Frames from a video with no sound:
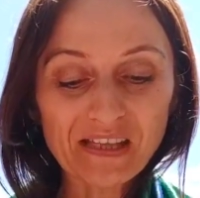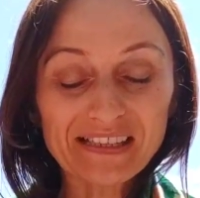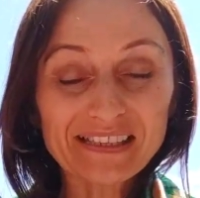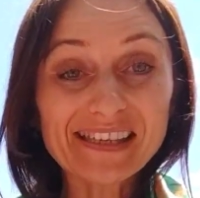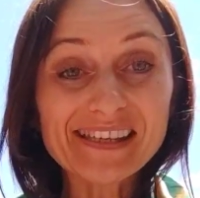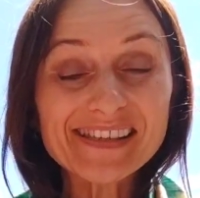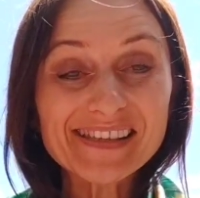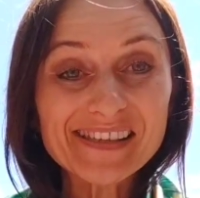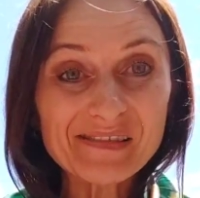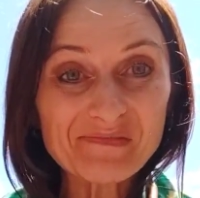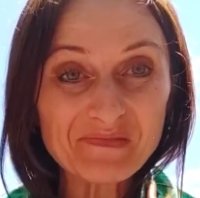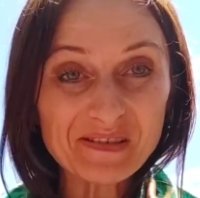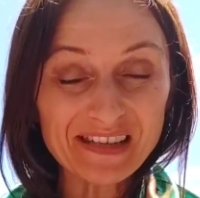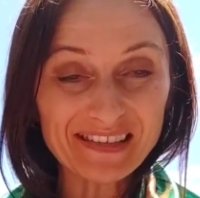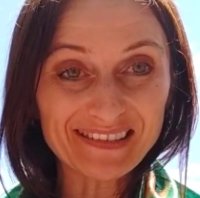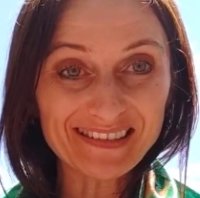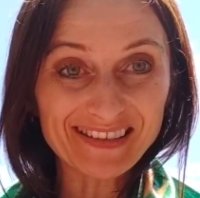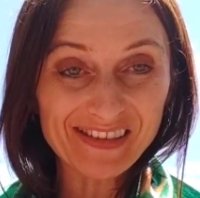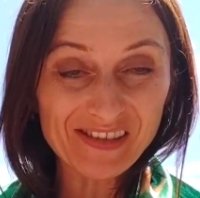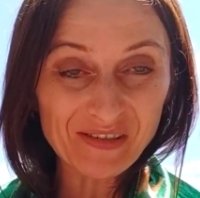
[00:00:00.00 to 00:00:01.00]

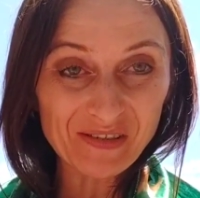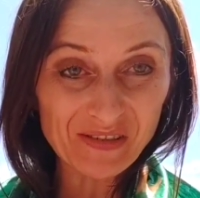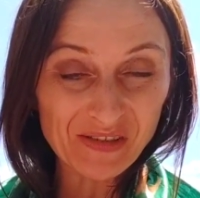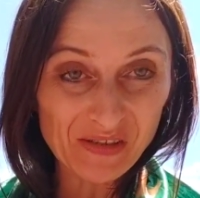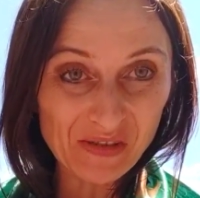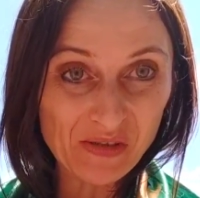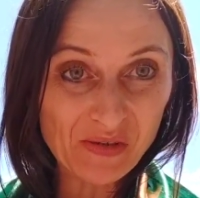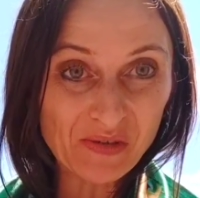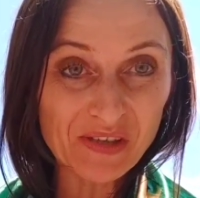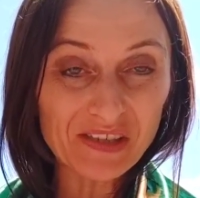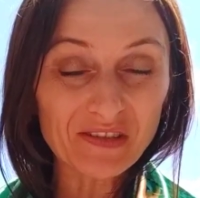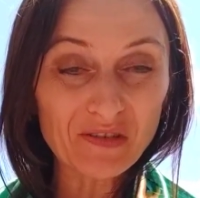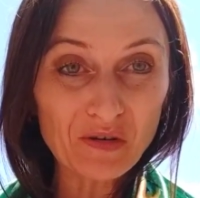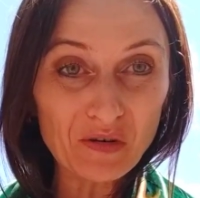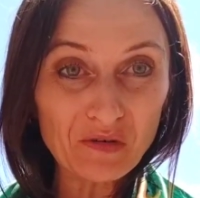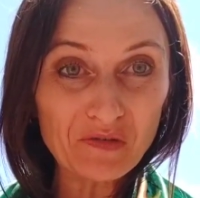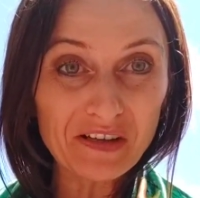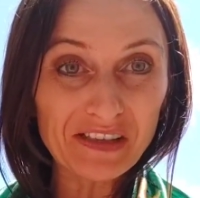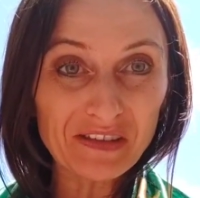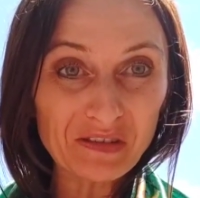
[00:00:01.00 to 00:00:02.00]
discipline to do it
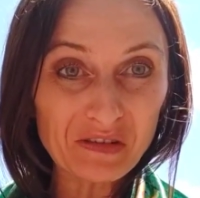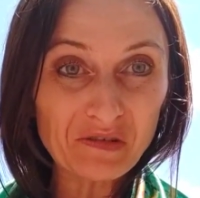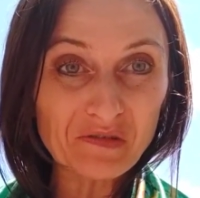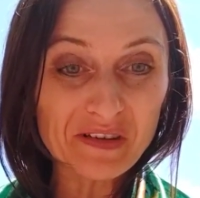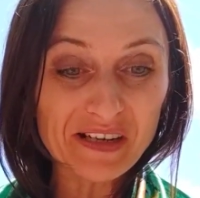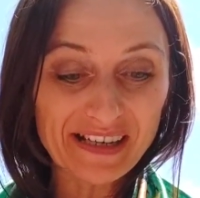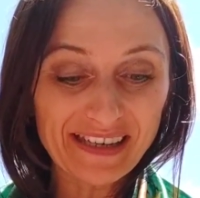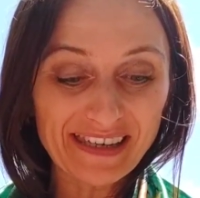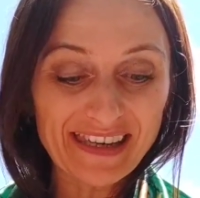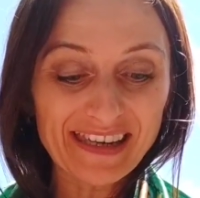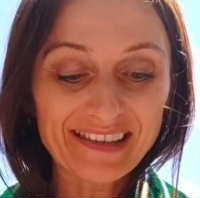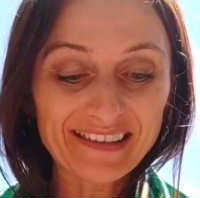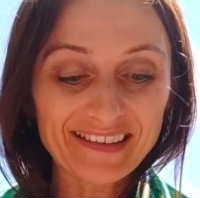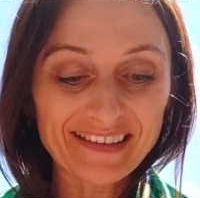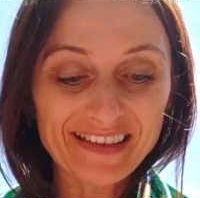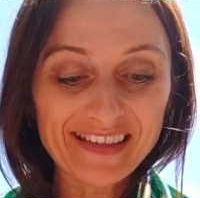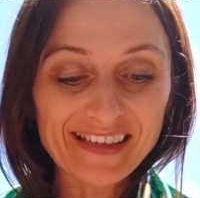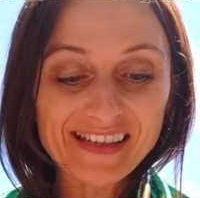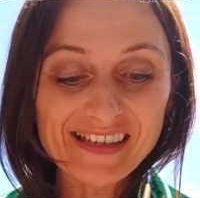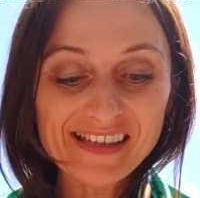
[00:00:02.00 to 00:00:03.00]
over and over again.
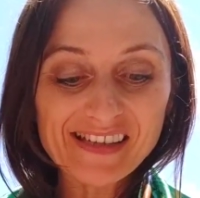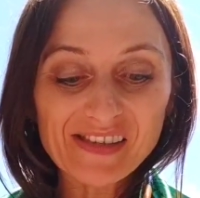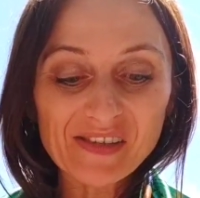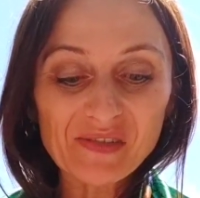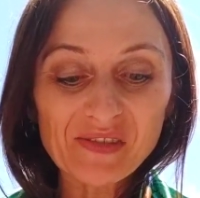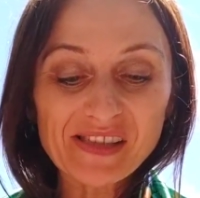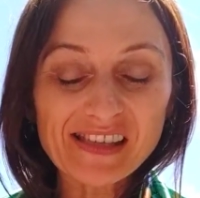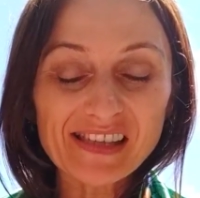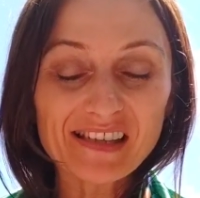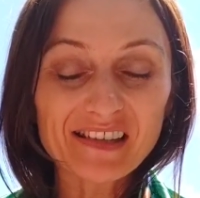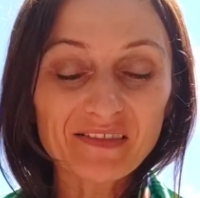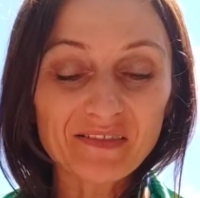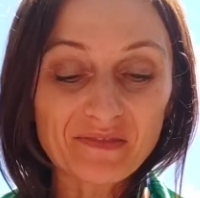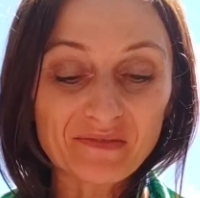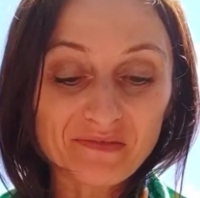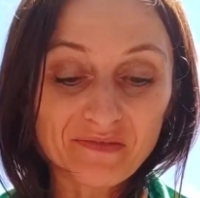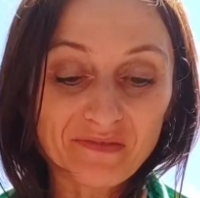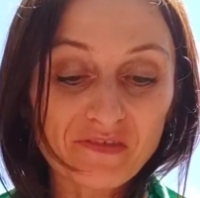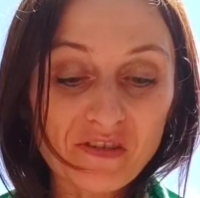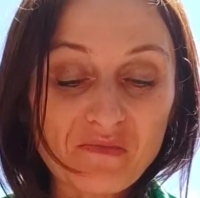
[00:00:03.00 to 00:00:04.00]
So it's
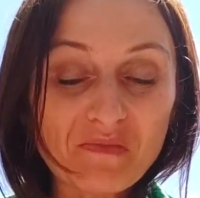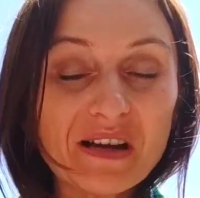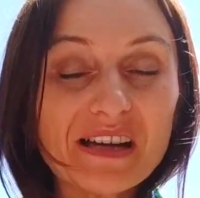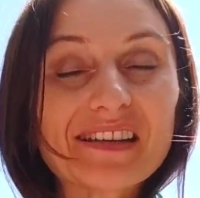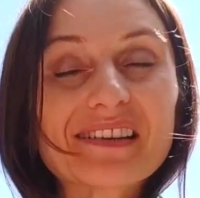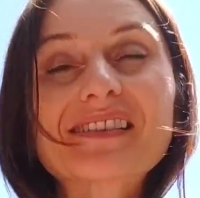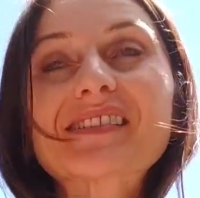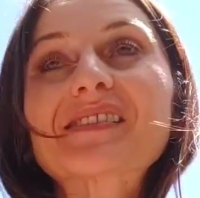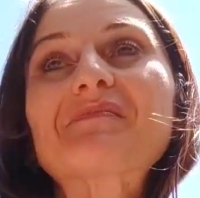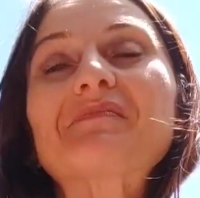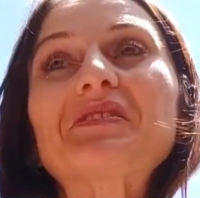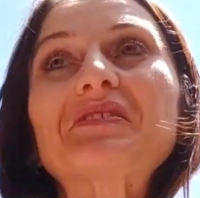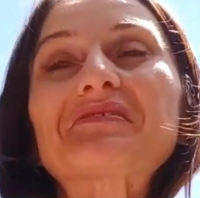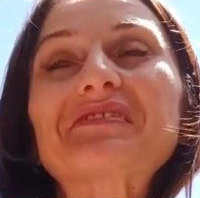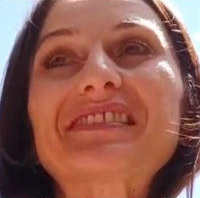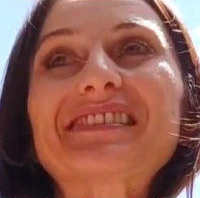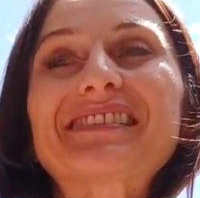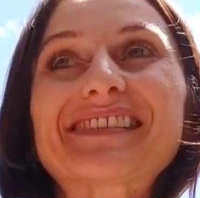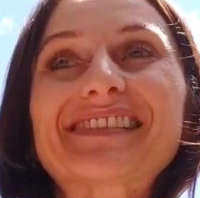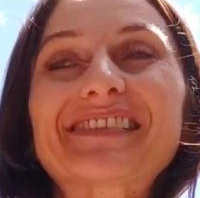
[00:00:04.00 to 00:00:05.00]
from my
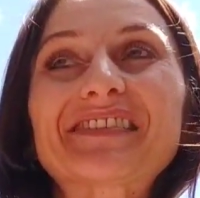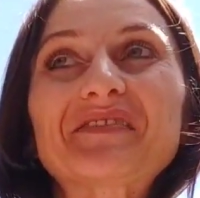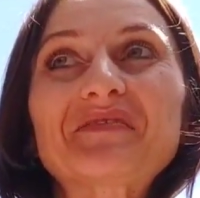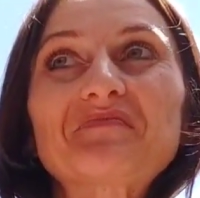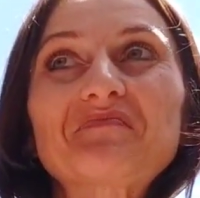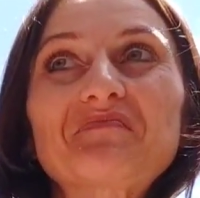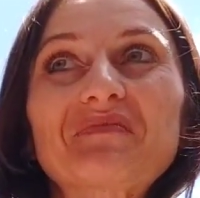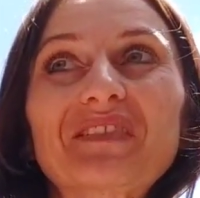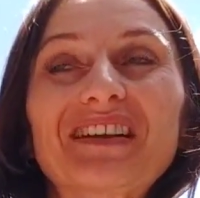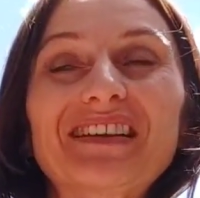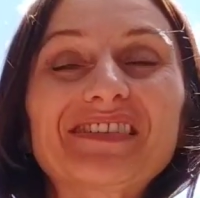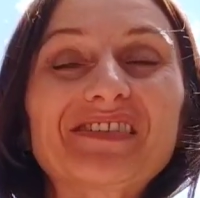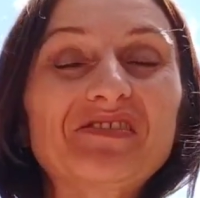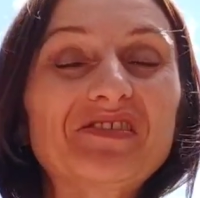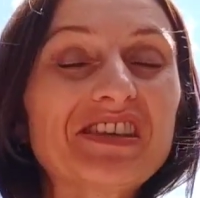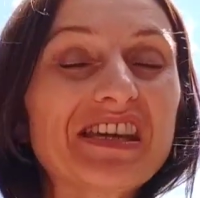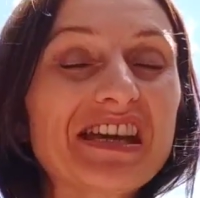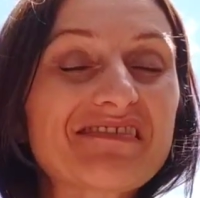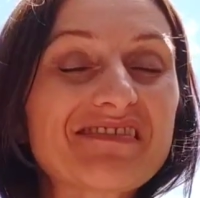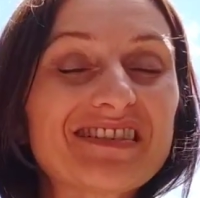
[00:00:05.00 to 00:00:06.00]
experience,
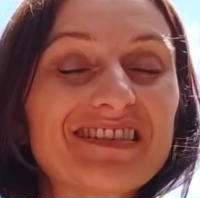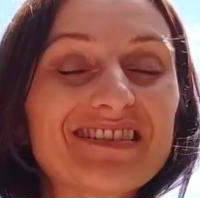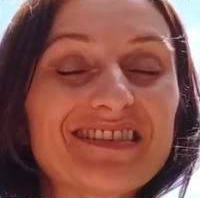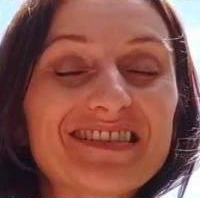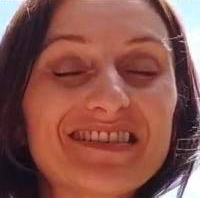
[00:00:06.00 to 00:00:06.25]
doTERRA